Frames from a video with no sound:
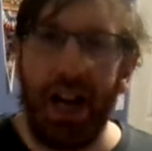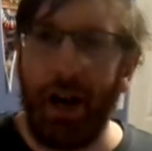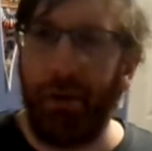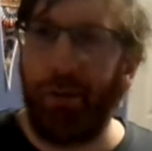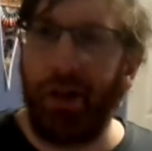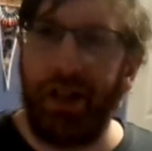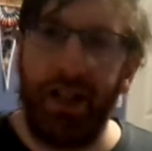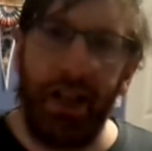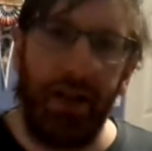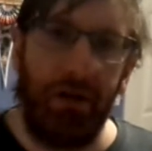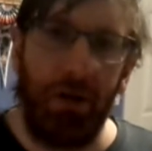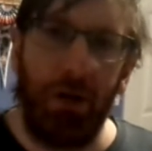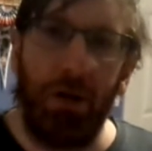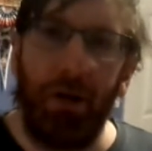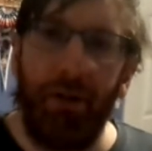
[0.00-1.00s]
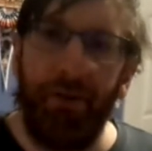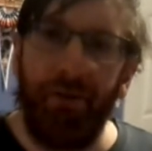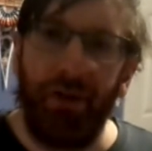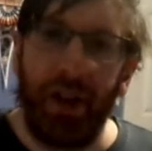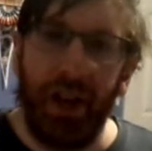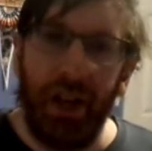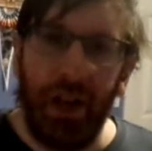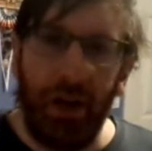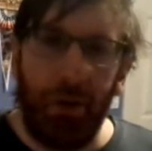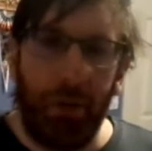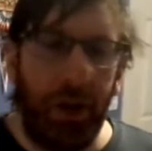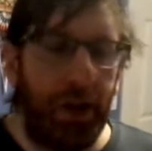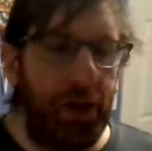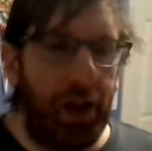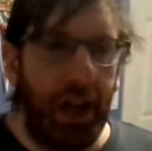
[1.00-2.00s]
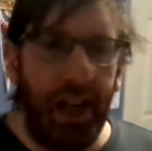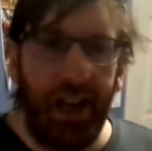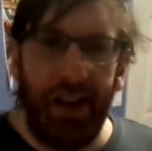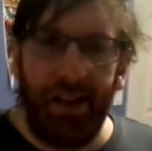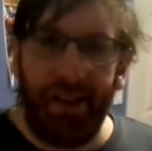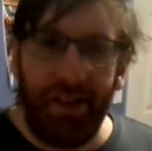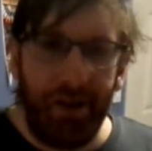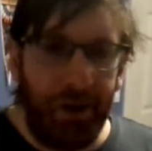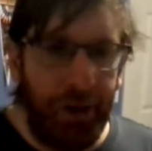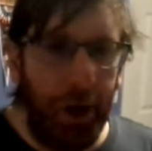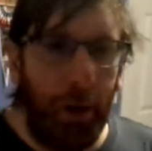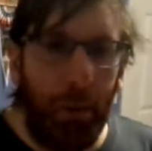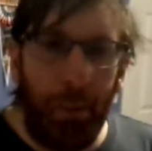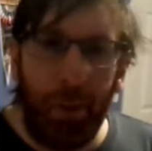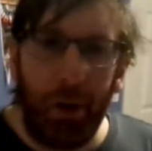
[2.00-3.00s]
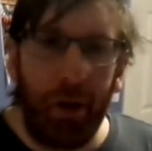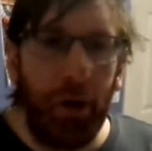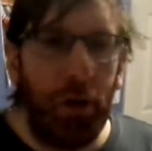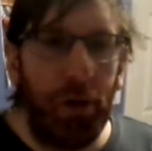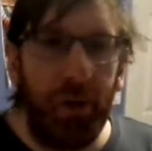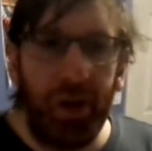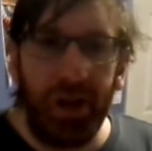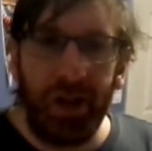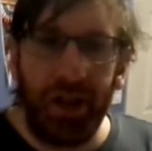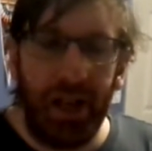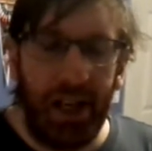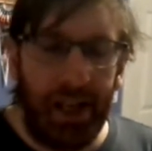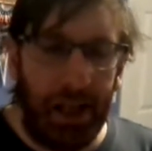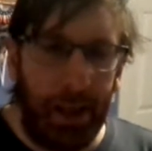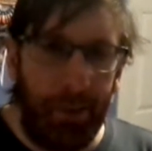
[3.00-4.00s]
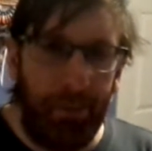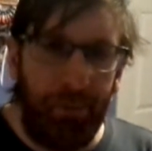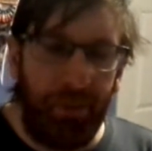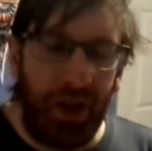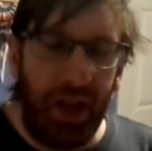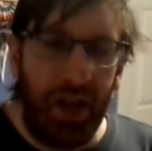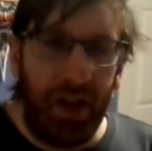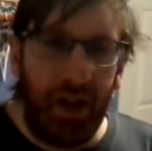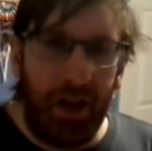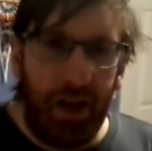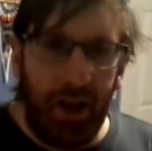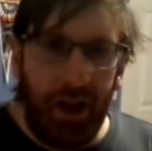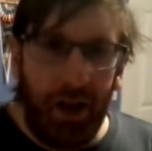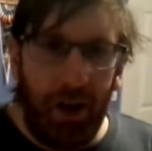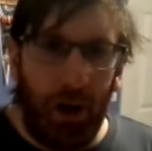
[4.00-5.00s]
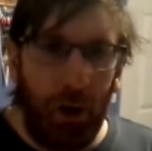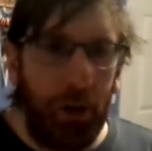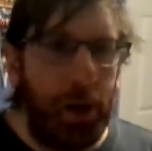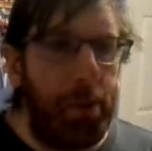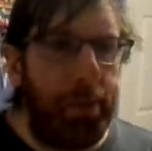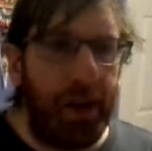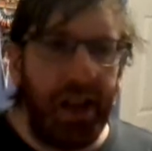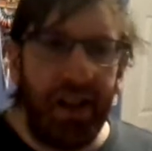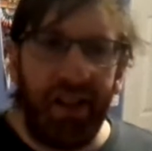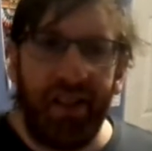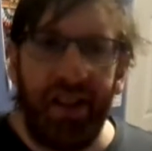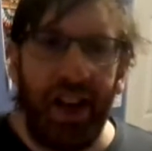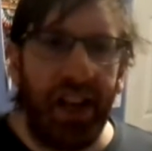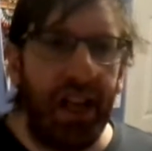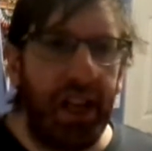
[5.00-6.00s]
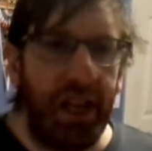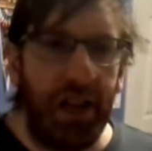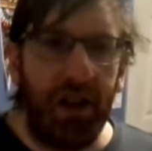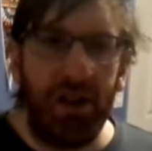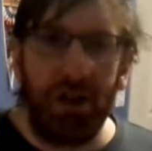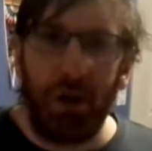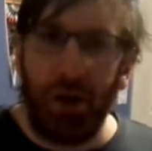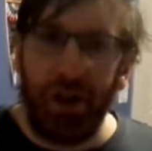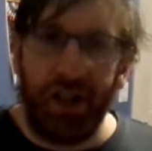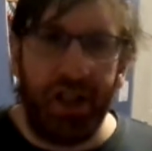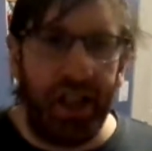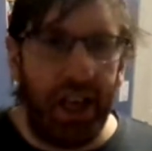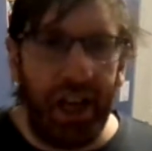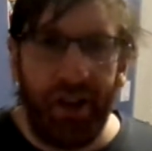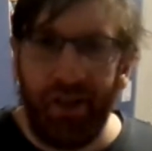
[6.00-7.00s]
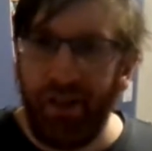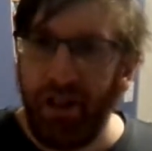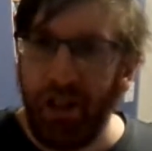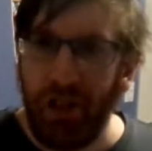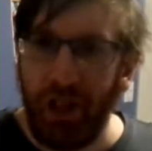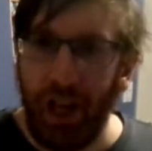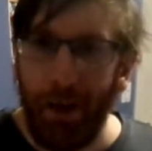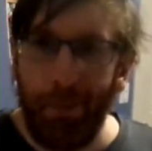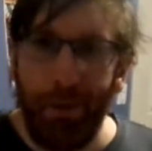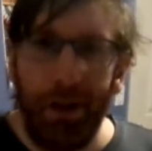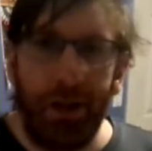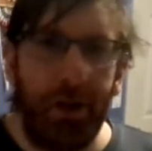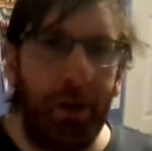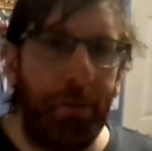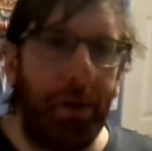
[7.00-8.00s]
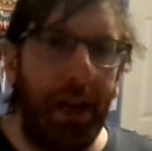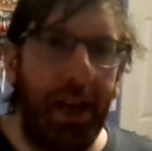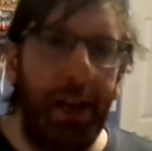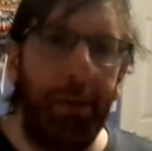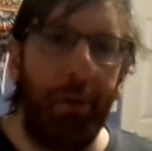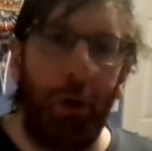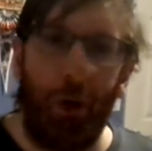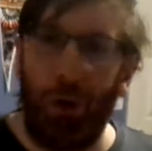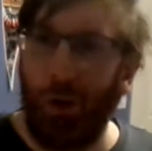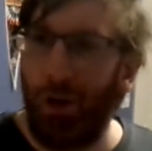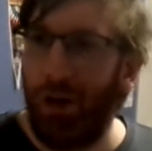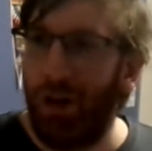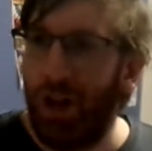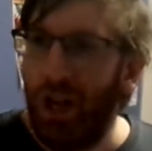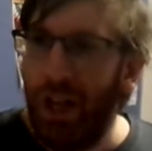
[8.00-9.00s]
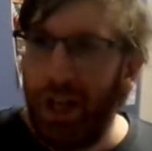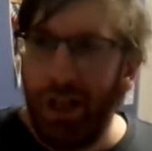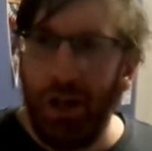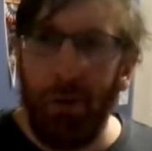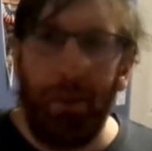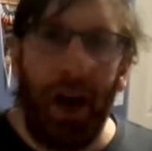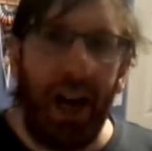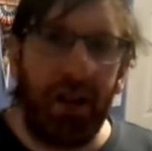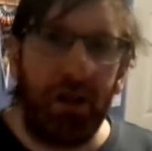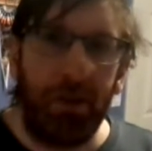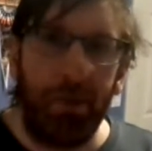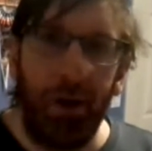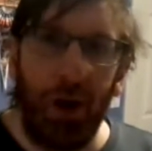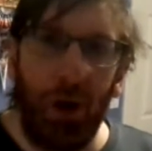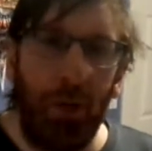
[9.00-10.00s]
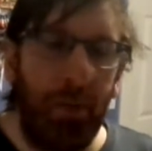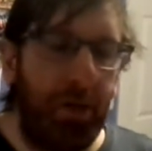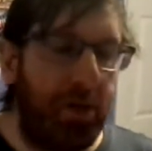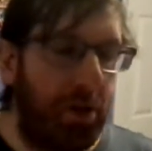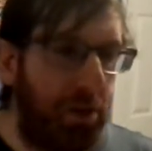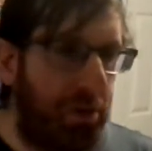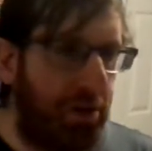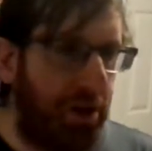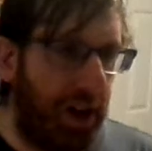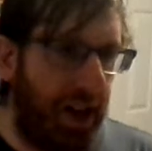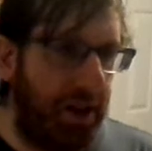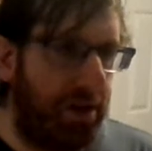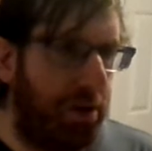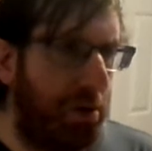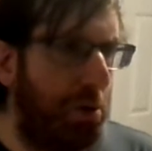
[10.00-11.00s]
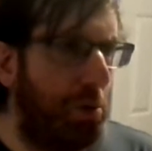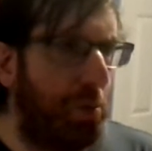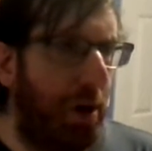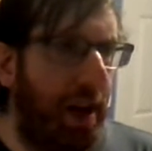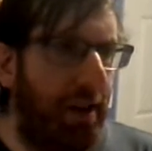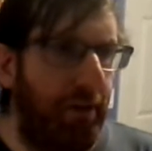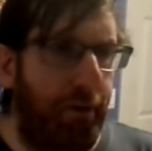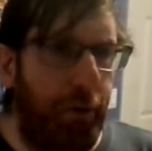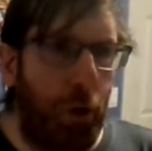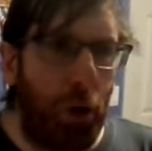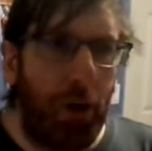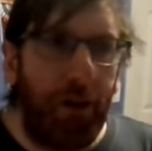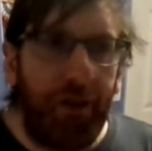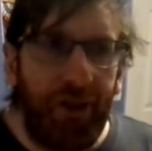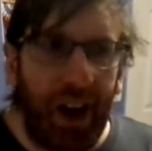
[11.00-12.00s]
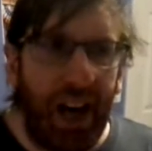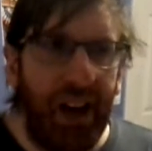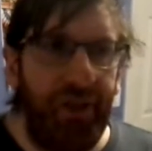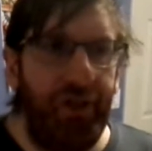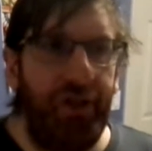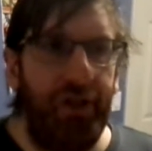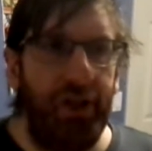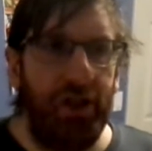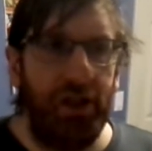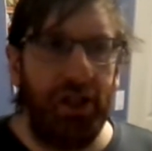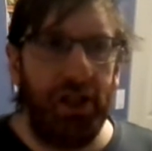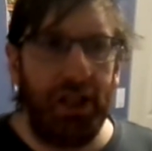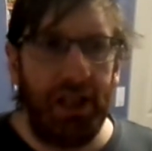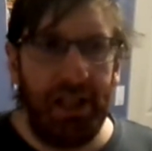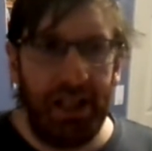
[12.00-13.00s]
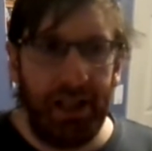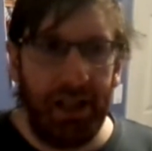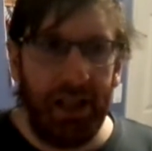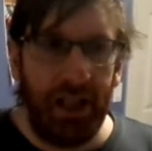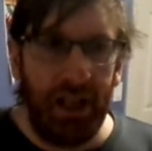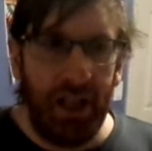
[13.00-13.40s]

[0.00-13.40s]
at what they do. Whether it's Joe Burrow um, only being a second year going to the AFC Championship game, or you know Patrick Mahomes who's gone to what four or five, uh,